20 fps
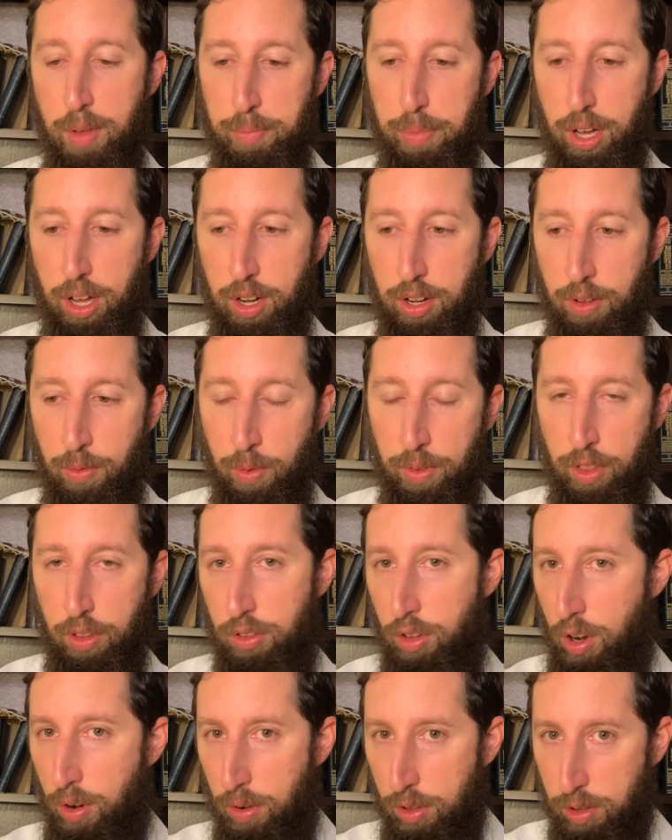But what the
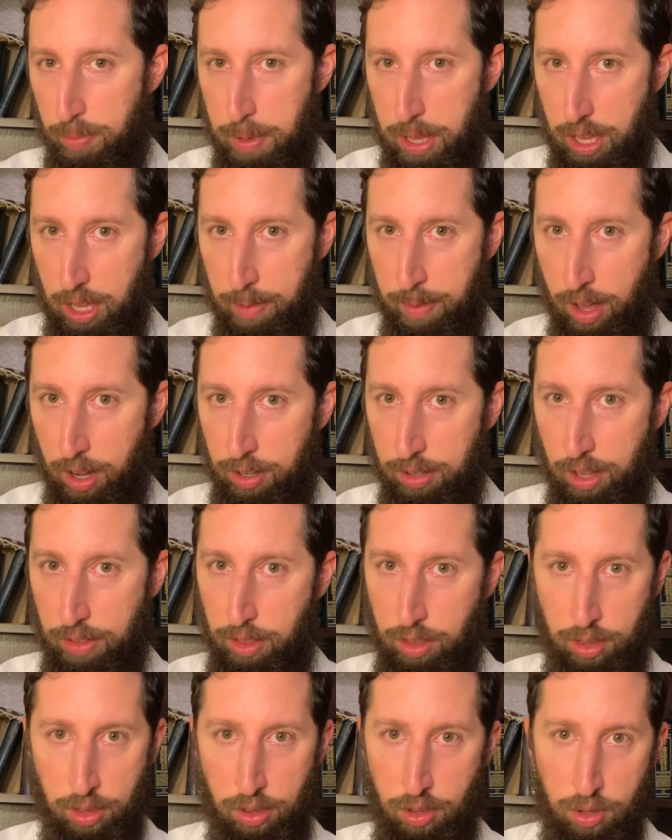Torah is speaking about has
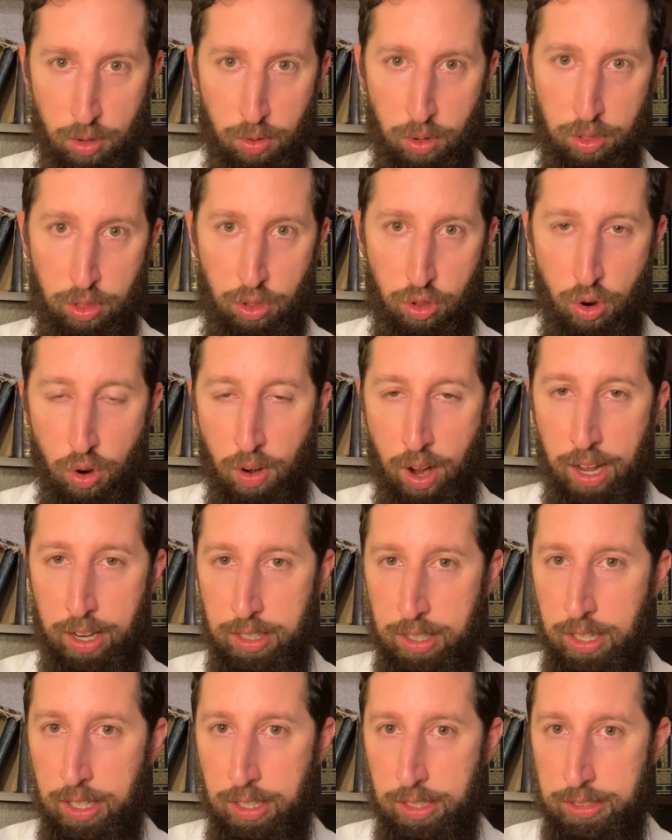nothing to do with your
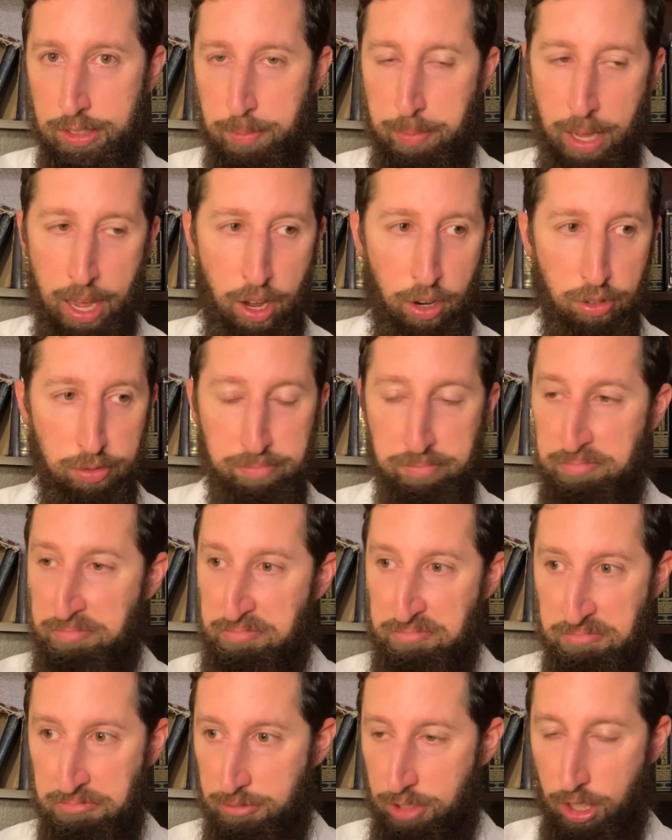ideas about,
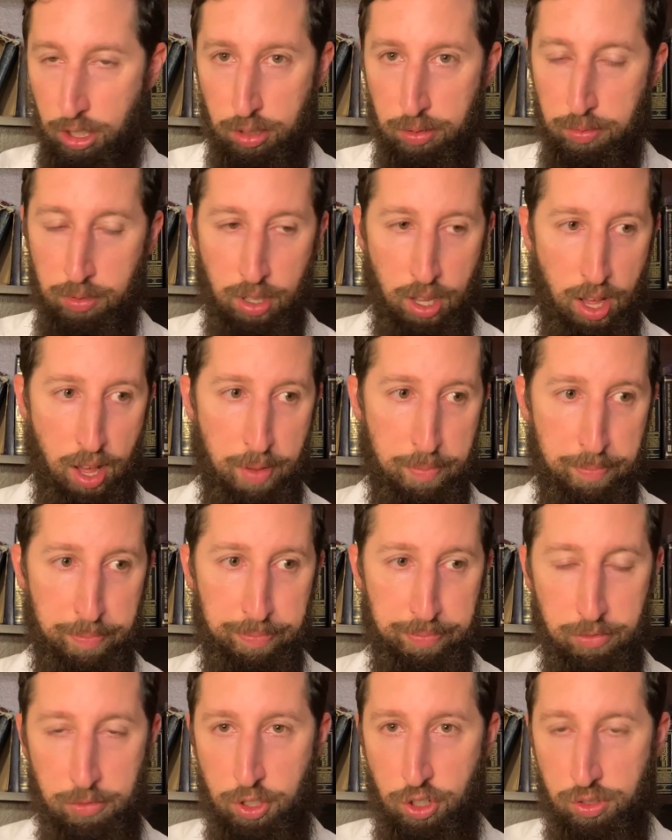you know,
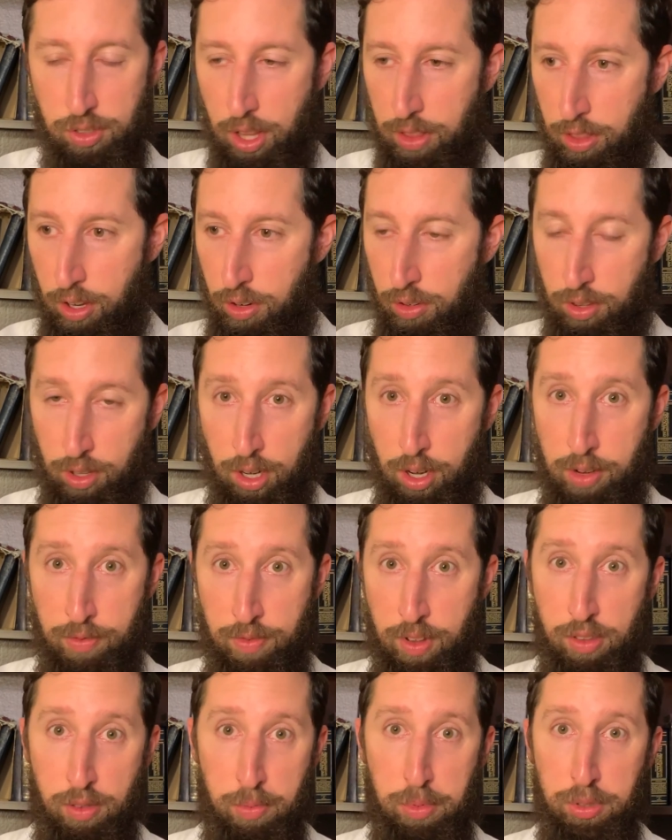just that there's an
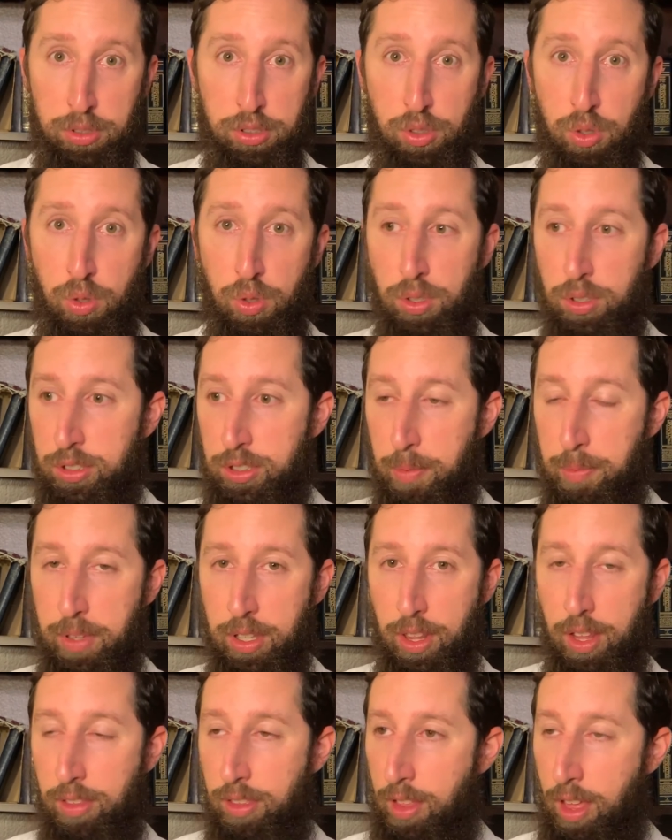invisible soul or
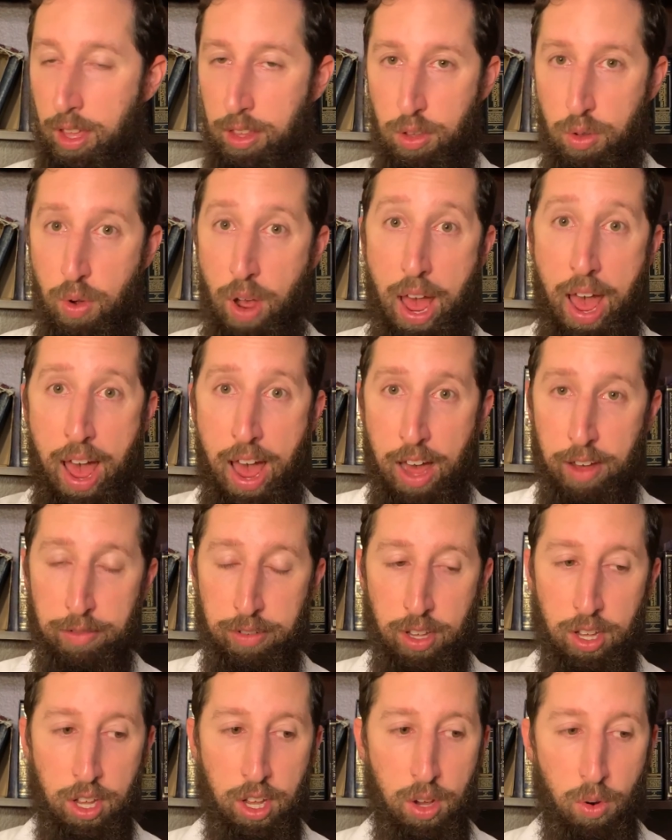something that you have.
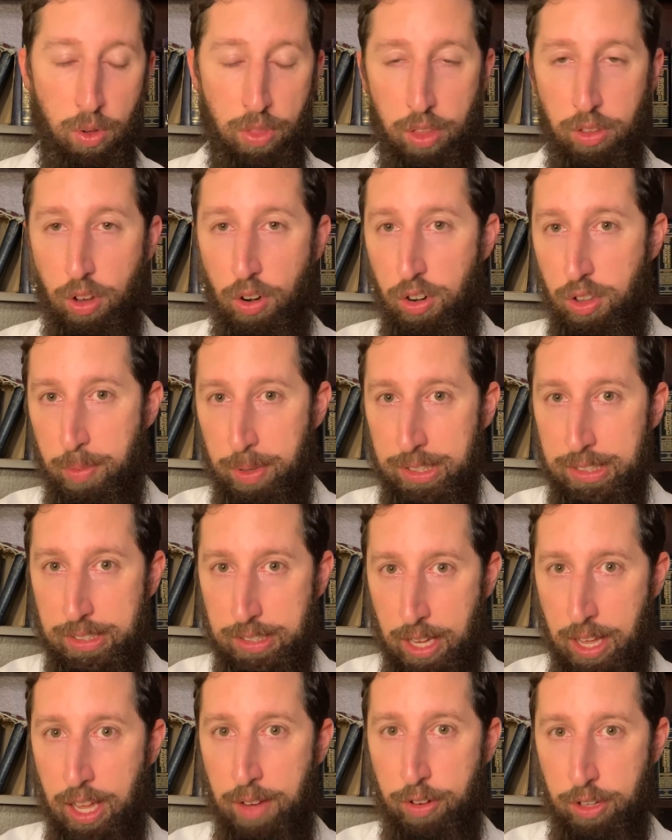What the Torah has been
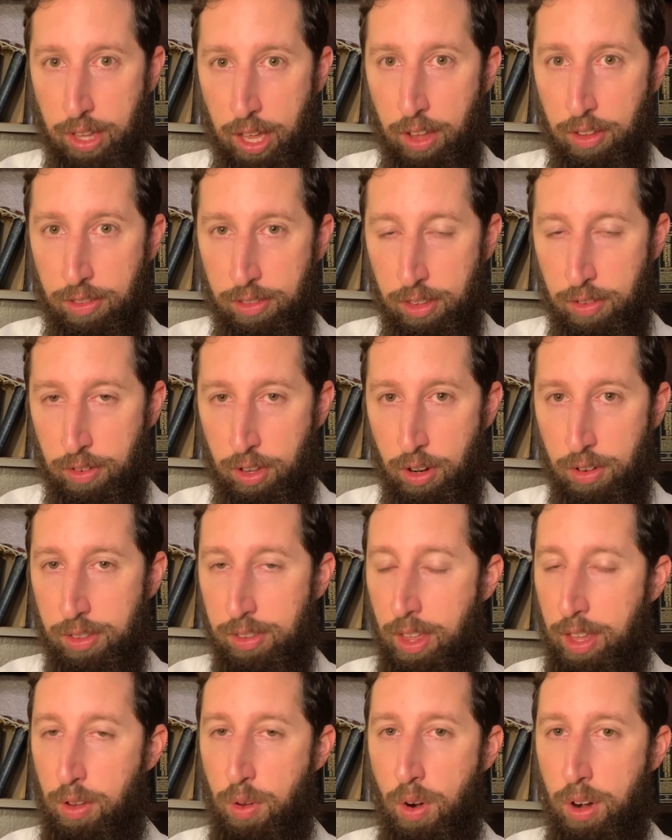saying for thousands of years is
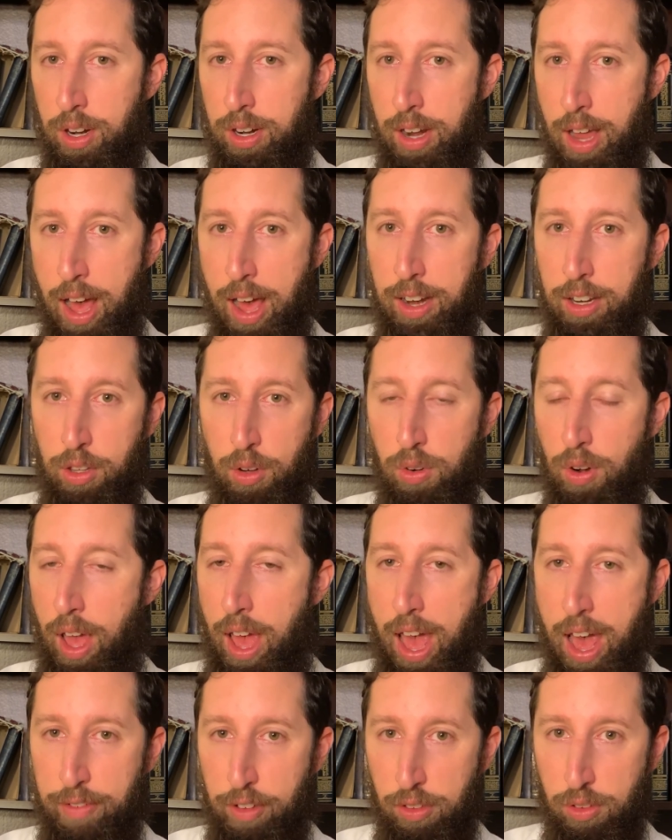that you don't
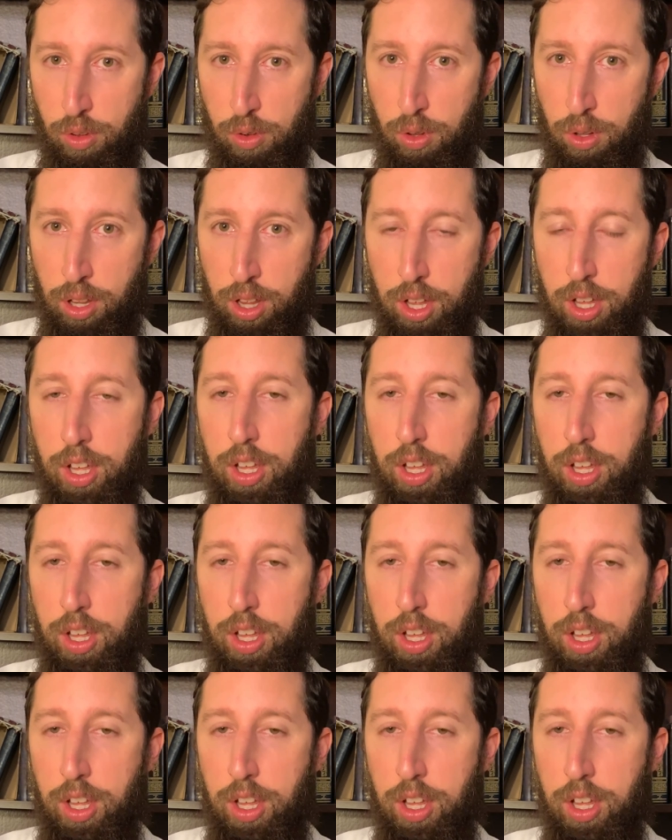have a soul.